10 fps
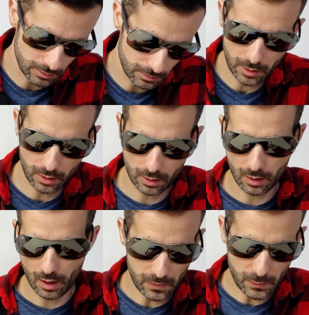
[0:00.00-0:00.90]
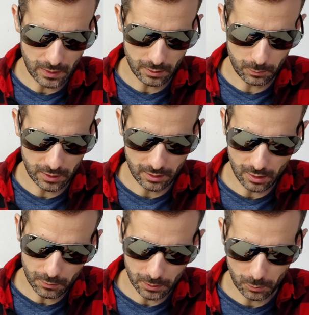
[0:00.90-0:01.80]
Okay, if you spend a bit
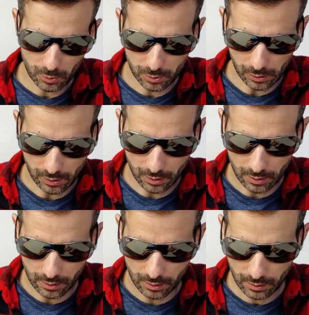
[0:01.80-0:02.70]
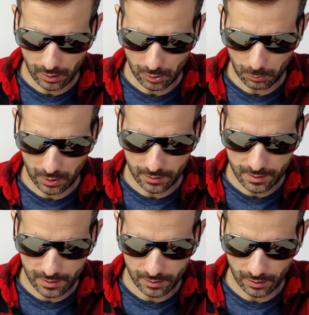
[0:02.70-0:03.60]
even more, the
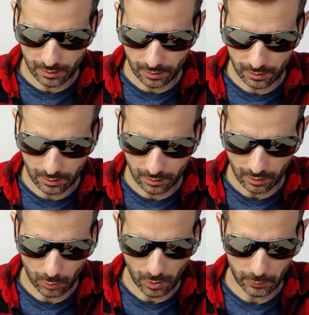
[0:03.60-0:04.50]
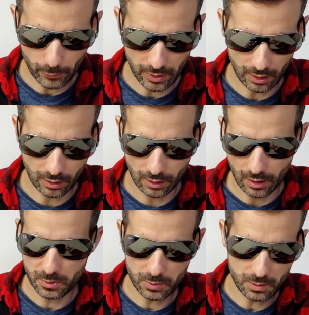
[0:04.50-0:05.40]
increments are quite big.
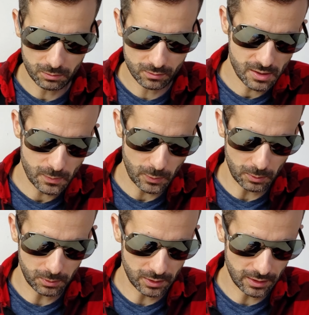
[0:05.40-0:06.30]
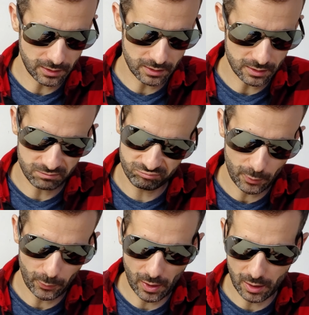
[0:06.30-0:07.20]
So between, this is probably like the
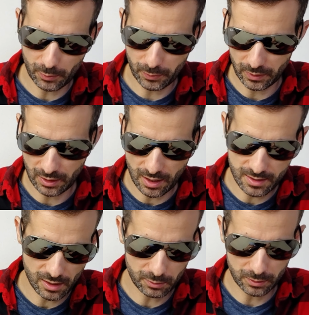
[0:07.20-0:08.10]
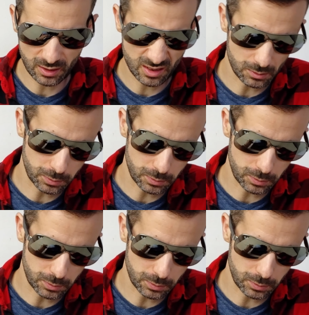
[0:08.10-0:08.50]
i5 and the i7.